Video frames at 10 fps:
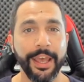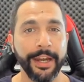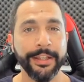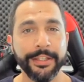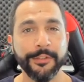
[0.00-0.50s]

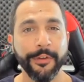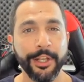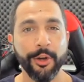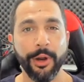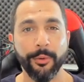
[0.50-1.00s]
And in this
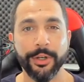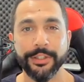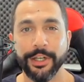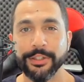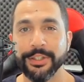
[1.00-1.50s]
video, I want to
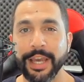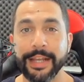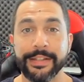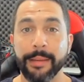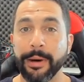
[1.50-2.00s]
talk to you
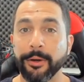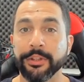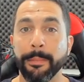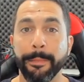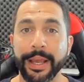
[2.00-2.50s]
guys about
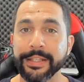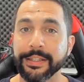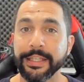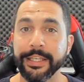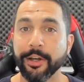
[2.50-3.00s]
the
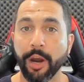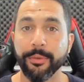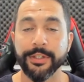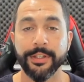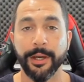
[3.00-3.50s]
best
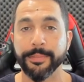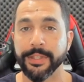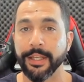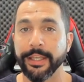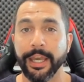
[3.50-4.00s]
e-commerce
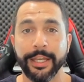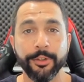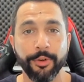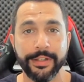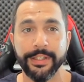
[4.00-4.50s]
upselling
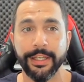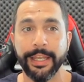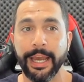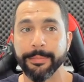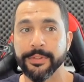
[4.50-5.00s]
and
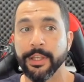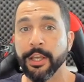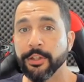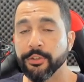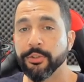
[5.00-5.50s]
cross-selling apps
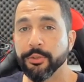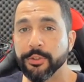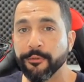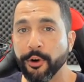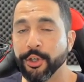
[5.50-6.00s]
to
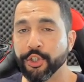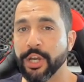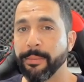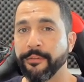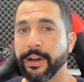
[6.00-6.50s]
use for your
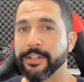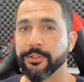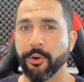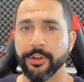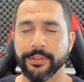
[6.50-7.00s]
Shopify
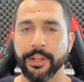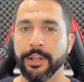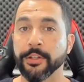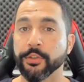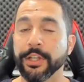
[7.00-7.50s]
stores
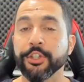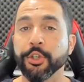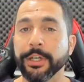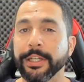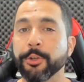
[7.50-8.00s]
so that
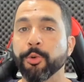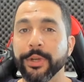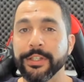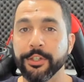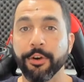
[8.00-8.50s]
you can
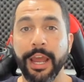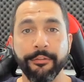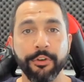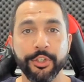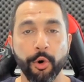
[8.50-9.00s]
increase your
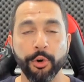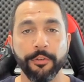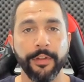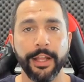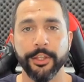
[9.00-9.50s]
average
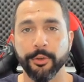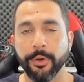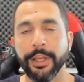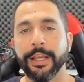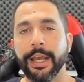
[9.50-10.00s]
order
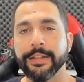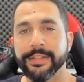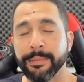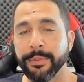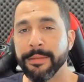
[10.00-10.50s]
value and
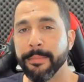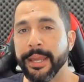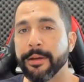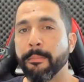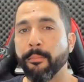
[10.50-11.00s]
simply
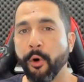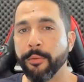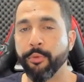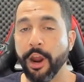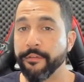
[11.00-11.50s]
make
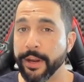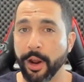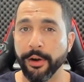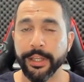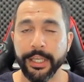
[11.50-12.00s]
more profit
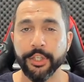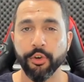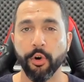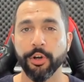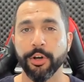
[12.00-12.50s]
on each
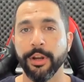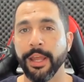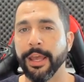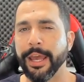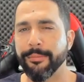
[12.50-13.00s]
order
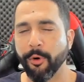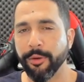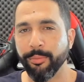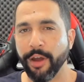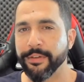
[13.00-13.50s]
and more
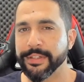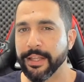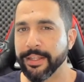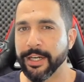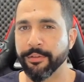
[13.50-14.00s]
profits
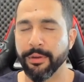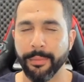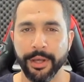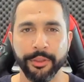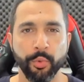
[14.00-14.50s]
at the end of the
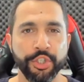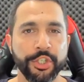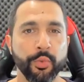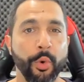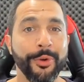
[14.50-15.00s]
month, which
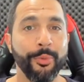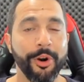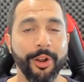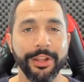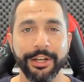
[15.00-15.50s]
is what
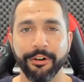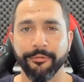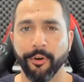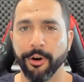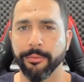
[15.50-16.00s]
we're all here
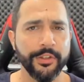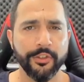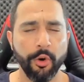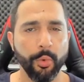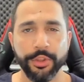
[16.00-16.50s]
for.
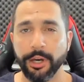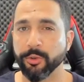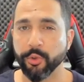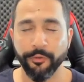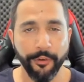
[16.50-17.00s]
So
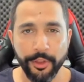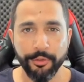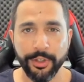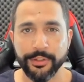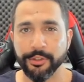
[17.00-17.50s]
without
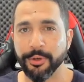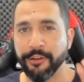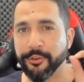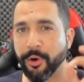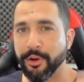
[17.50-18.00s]
further ado,
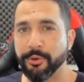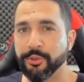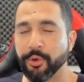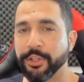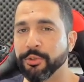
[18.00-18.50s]
if you are new
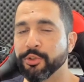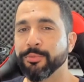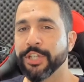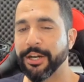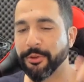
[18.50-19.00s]
to our
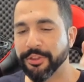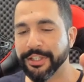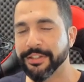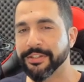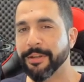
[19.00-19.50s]
YouTube channel,
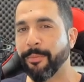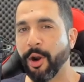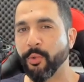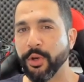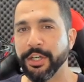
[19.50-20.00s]
this is the
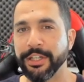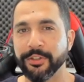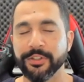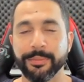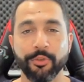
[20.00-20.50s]
part where you need
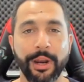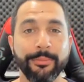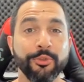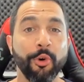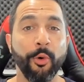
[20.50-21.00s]
to
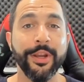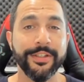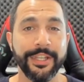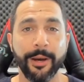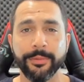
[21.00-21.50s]
subscribe to always
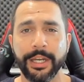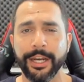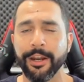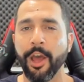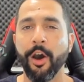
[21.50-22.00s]
stay
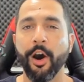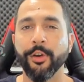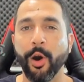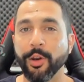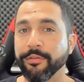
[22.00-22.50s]
updated
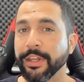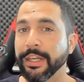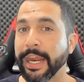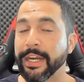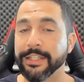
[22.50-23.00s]
on all of the
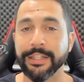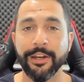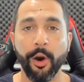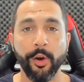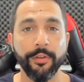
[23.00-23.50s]
latest
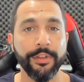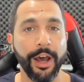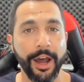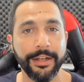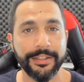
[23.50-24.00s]
and all of the
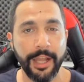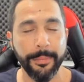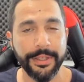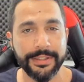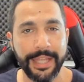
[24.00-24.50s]
hottest
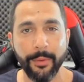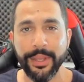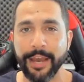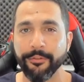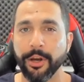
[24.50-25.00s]
topics that
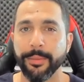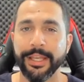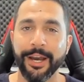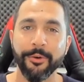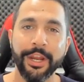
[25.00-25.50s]
we have
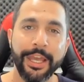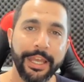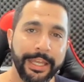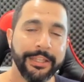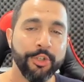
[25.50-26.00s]
coming out
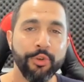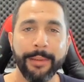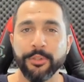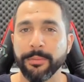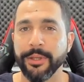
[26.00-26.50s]
in the
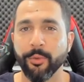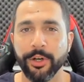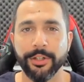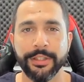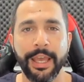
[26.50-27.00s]
dropshipping
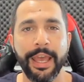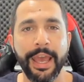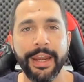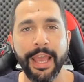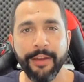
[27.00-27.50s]
world
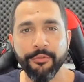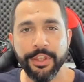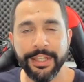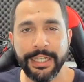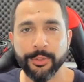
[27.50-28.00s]
and
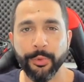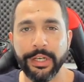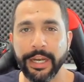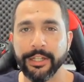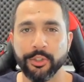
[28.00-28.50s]
everything that's
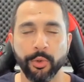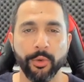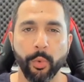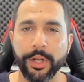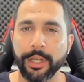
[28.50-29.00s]
related to
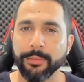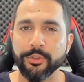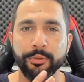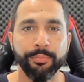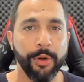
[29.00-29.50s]
it when it comes
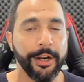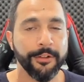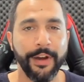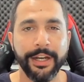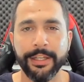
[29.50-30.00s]
to
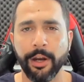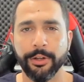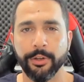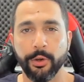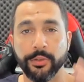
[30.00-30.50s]
product finding
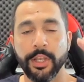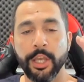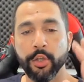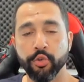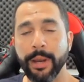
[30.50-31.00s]
articles,
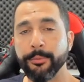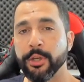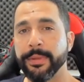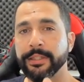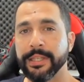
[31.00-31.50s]

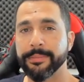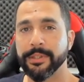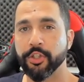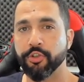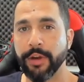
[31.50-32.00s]
dropshipping tips
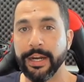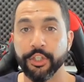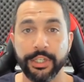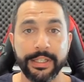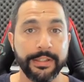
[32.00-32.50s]
and
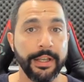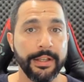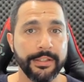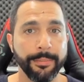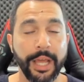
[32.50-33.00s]
strategies,
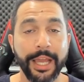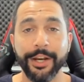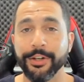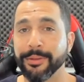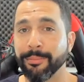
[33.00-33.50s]

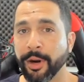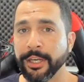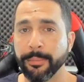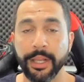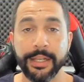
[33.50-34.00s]
suppliers,
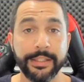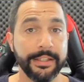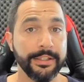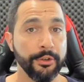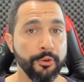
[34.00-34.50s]

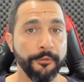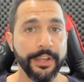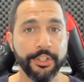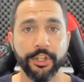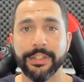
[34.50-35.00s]
marketplaces, new
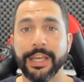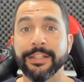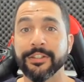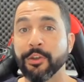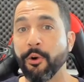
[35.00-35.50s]
features,
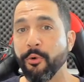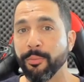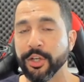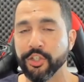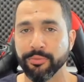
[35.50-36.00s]
and so
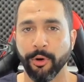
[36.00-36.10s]
much